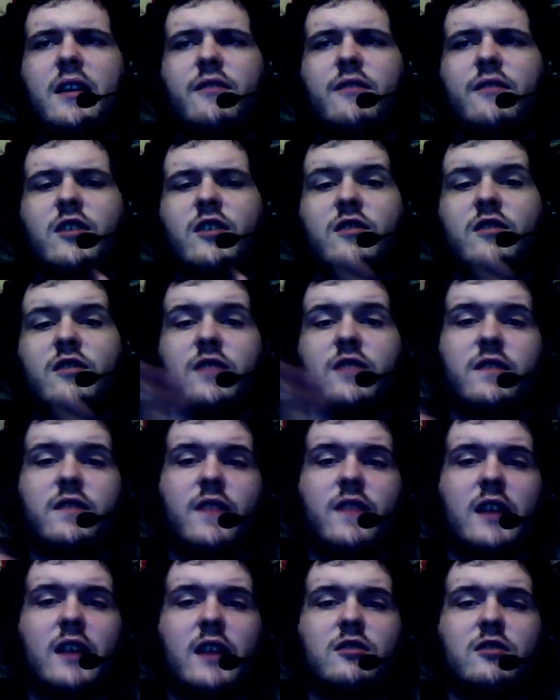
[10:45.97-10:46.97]
this is for the
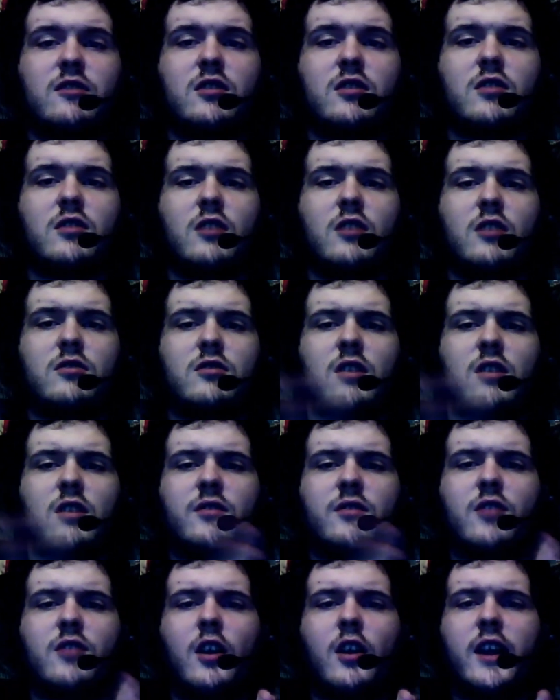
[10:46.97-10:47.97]
fans of
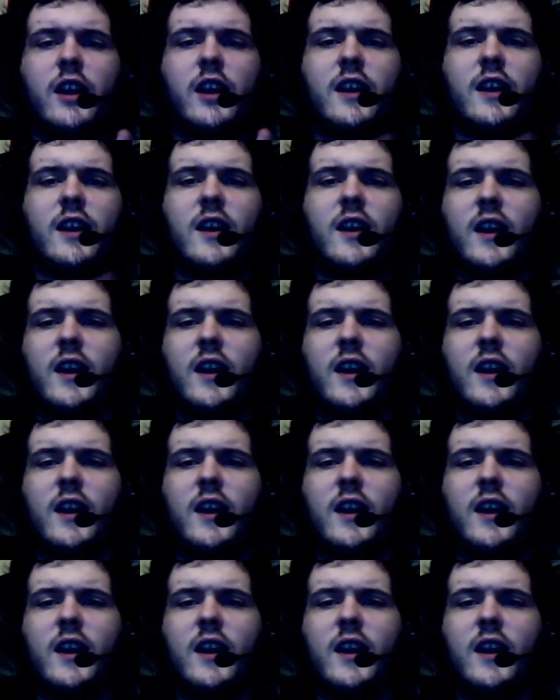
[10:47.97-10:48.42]
Sonic.